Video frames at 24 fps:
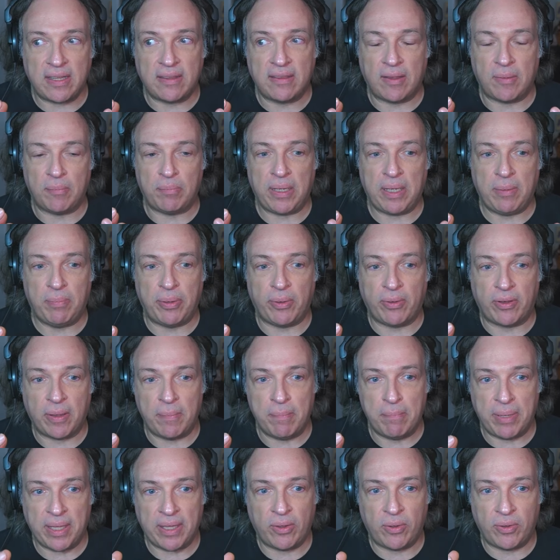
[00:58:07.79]
that people can
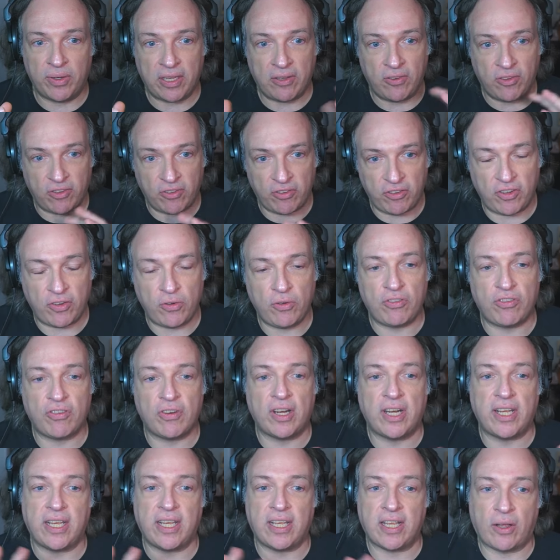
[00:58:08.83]
build
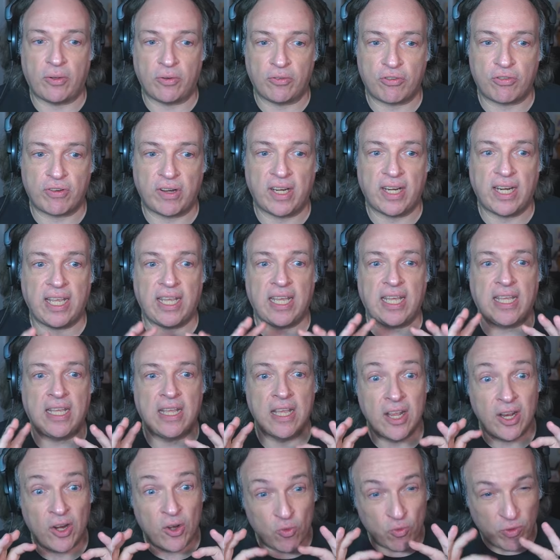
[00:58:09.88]
institutionally culturally
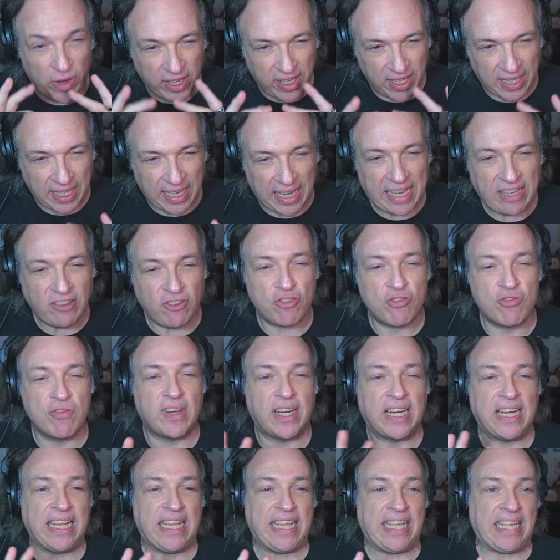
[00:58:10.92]

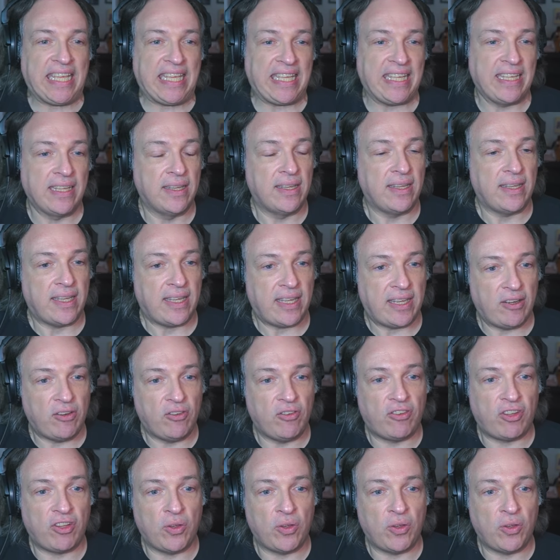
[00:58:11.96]
regulatorily into